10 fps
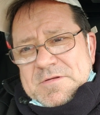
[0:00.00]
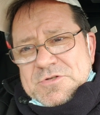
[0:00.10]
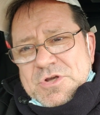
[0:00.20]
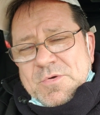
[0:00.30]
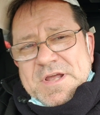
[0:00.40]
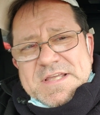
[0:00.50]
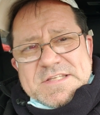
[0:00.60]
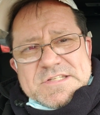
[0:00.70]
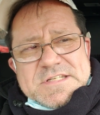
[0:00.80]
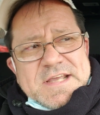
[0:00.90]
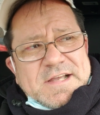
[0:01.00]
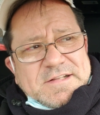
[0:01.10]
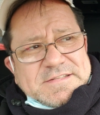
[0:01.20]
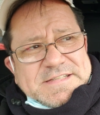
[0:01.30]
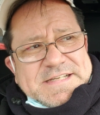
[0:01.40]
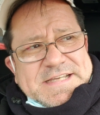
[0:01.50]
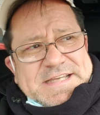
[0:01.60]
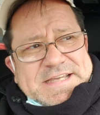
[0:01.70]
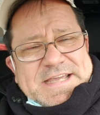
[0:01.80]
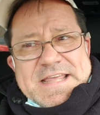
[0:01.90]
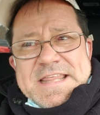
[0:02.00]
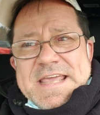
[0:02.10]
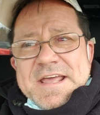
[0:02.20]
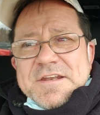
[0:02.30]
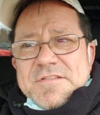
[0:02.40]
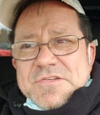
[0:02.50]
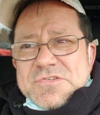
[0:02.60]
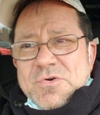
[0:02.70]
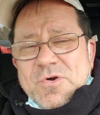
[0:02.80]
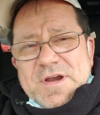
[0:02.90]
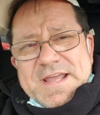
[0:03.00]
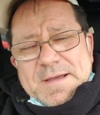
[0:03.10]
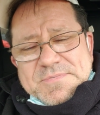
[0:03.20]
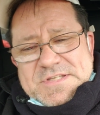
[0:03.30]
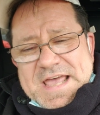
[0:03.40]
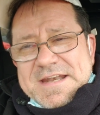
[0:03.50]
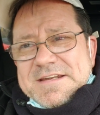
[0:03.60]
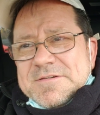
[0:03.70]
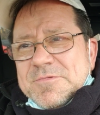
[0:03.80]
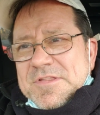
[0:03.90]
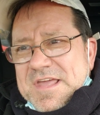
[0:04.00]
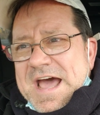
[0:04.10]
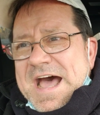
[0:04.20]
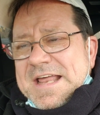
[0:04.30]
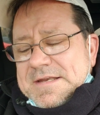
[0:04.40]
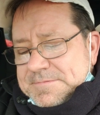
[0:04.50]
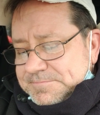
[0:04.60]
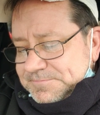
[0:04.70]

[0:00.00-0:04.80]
Jonah is still, in the end of the story, upset with God.